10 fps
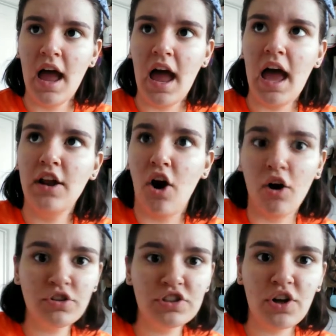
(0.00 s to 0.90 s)
and
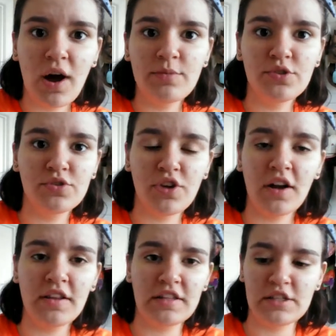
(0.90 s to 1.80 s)
also, I'm so
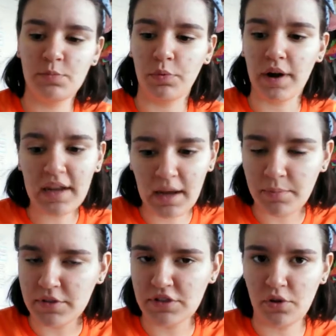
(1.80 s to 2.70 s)
sorry that this
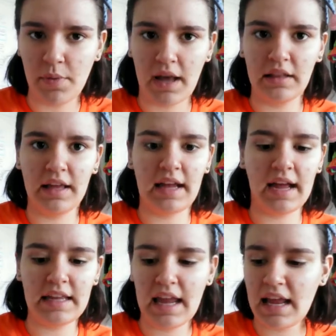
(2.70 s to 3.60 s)
breakup is so bad. Like,
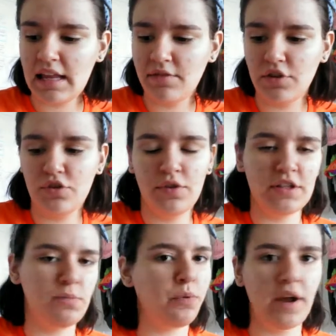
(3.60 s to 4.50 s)
I can't even do
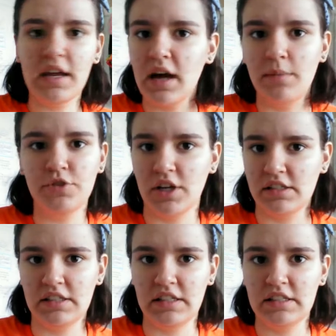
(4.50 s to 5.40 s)
this breakup
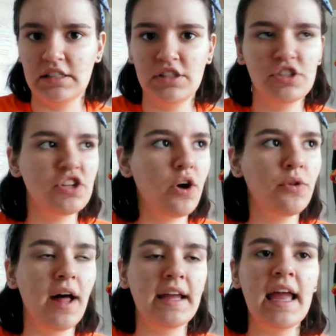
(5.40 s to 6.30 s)
justice. So,
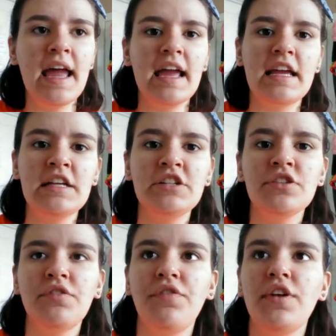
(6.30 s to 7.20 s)
like, he
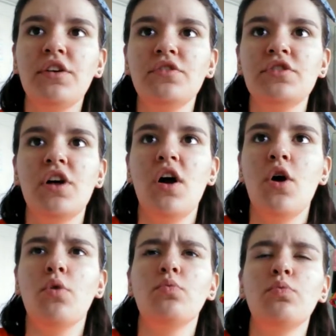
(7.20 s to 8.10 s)
just feels
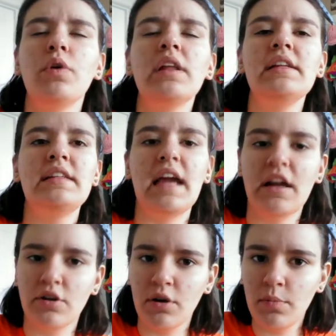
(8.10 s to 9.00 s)
really
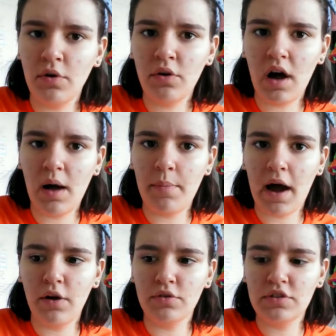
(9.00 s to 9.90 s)
terrible
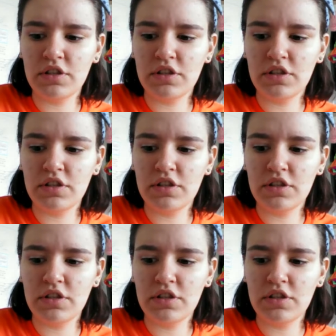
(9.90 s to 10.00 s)
about